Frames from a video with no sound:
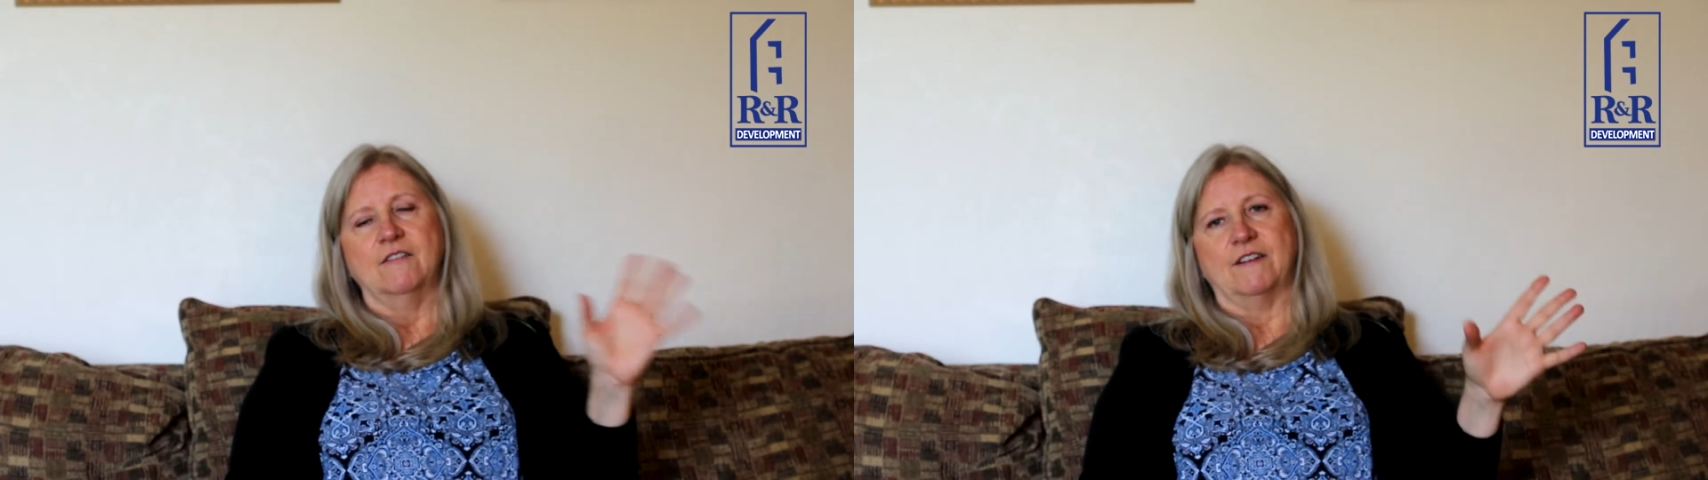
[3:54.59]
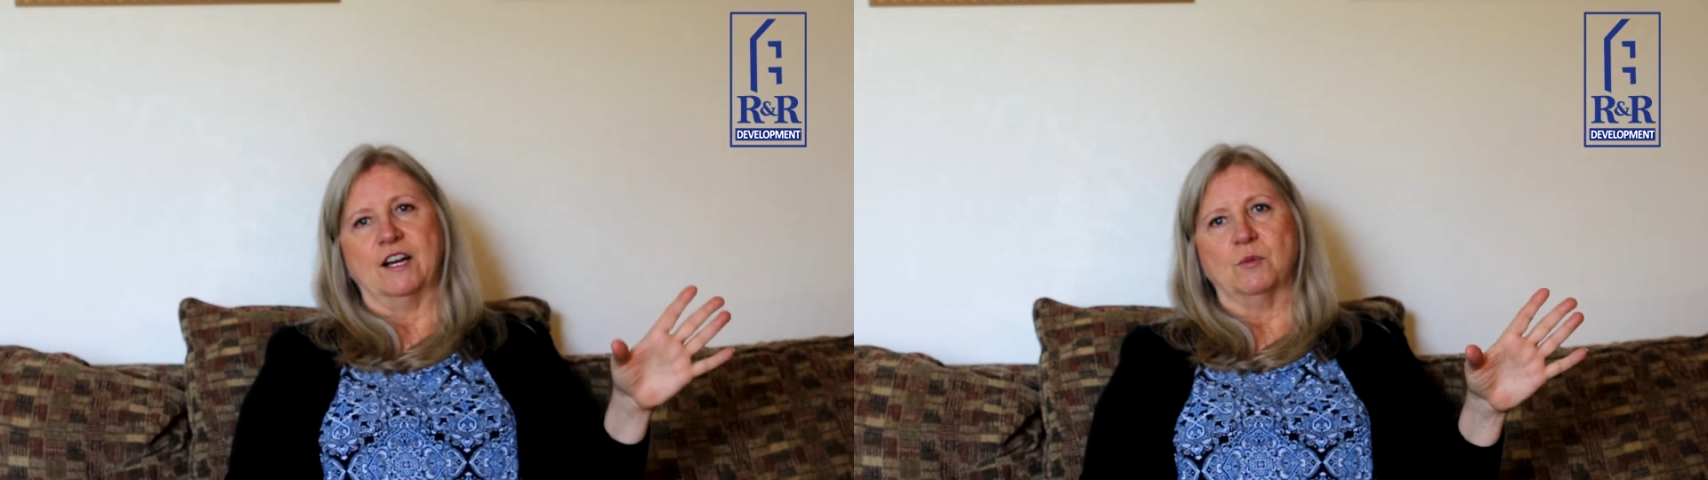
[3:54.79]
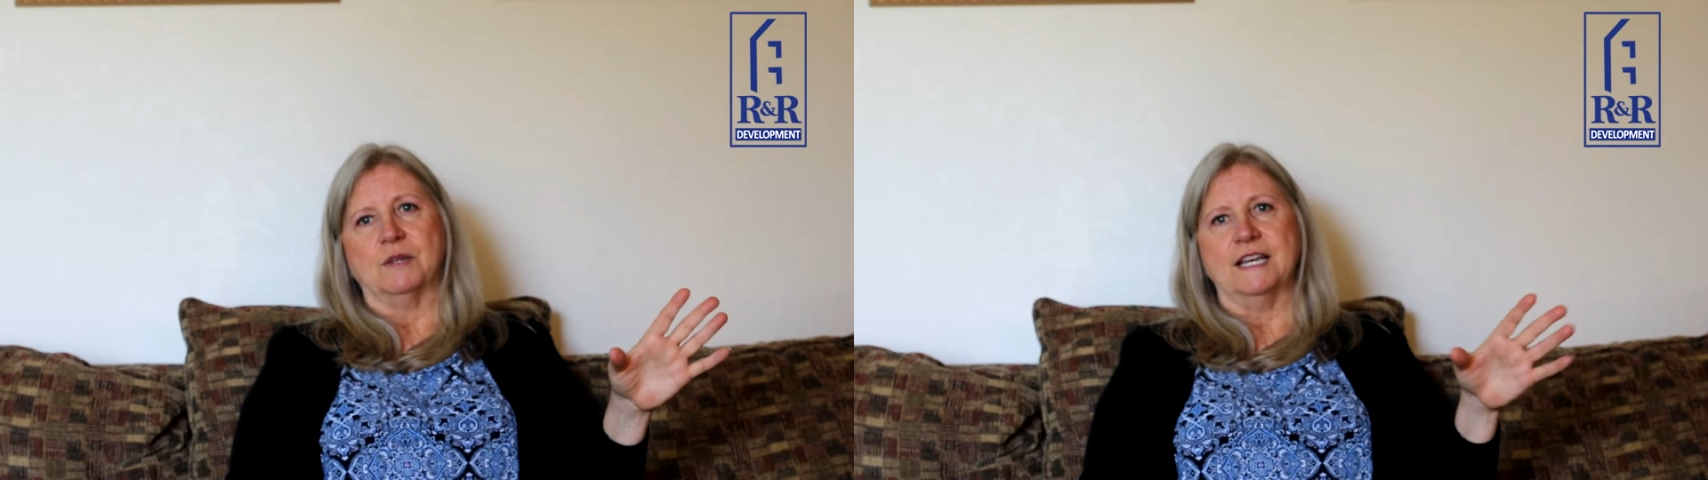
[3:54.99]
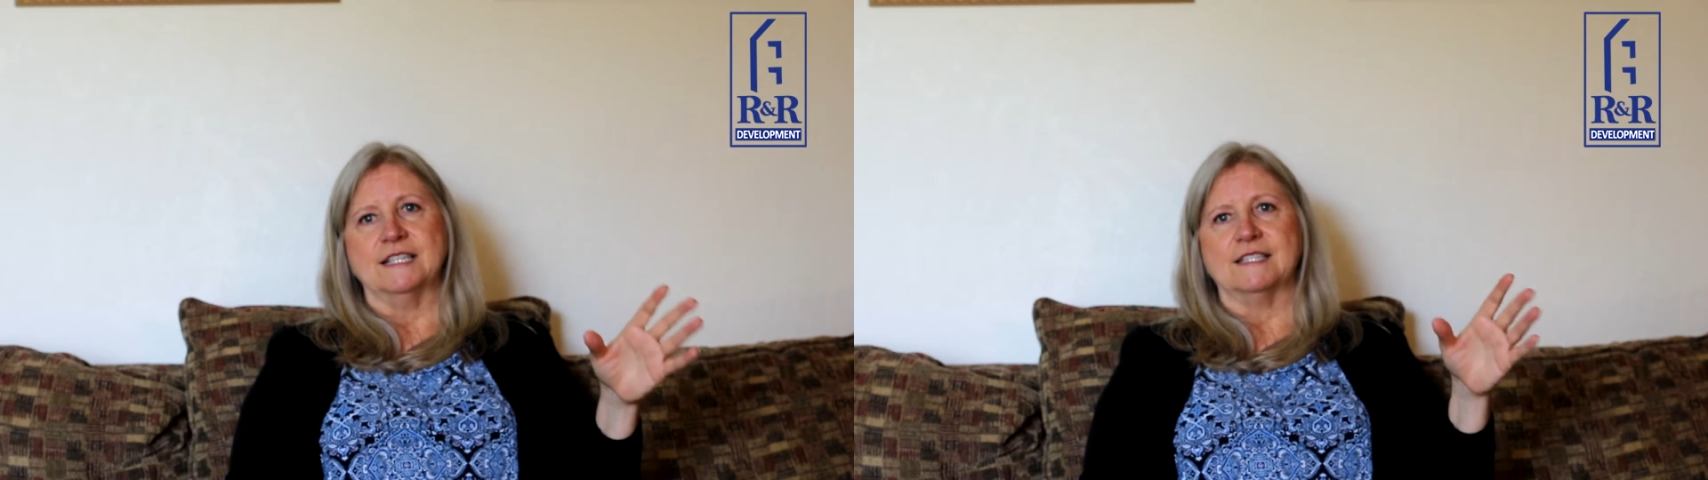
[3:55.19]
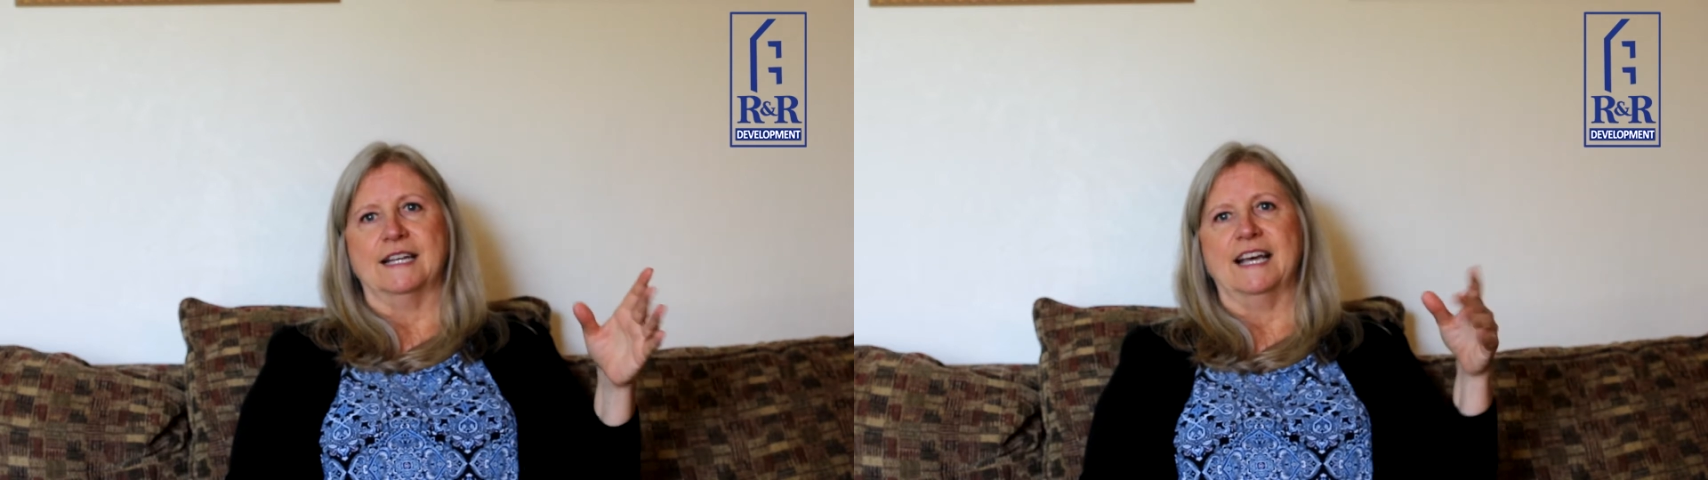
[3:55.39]

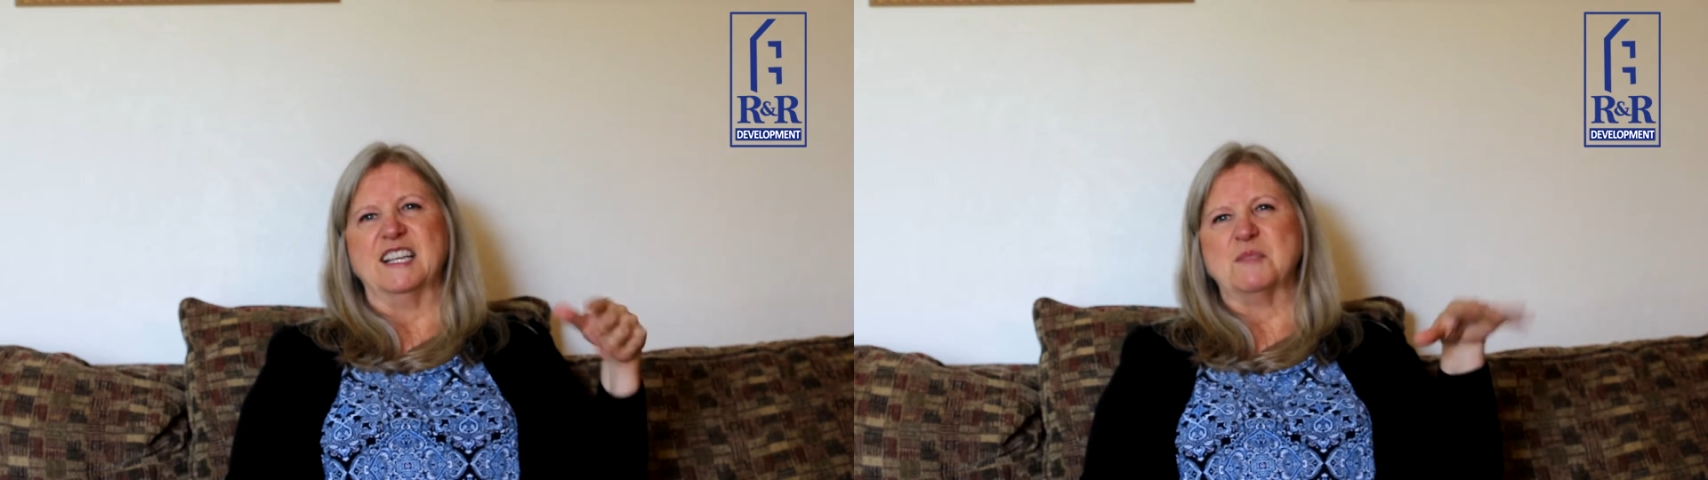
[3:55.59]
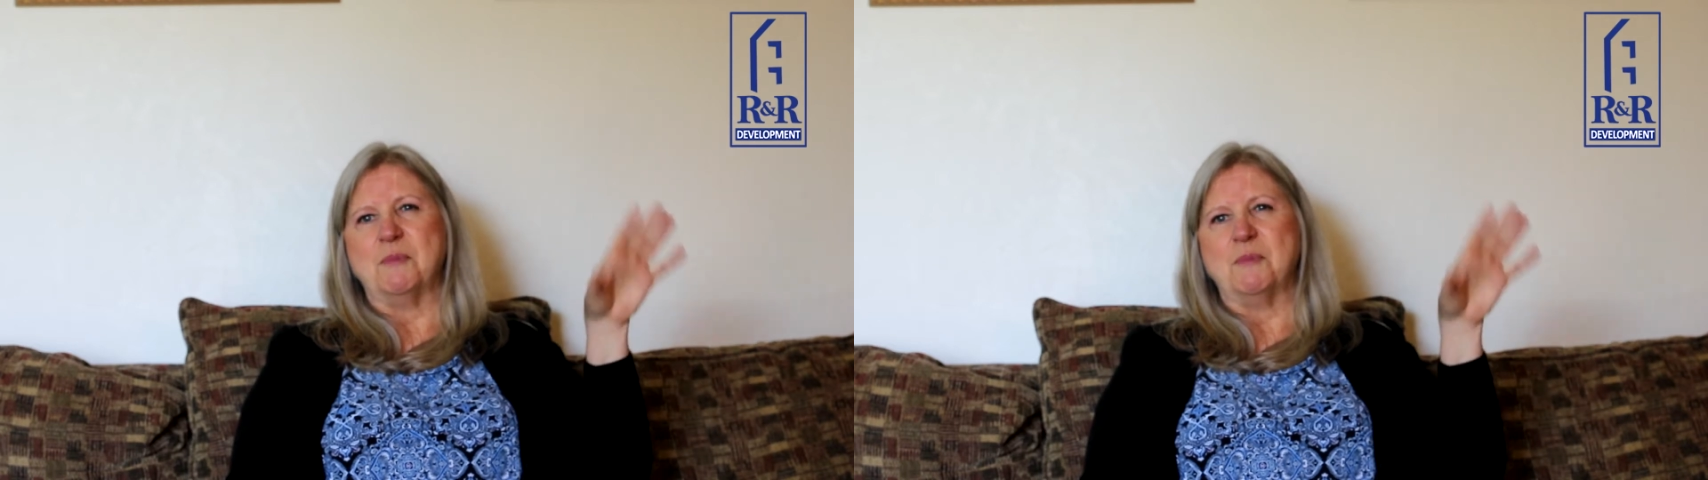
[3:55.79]
fireplace that has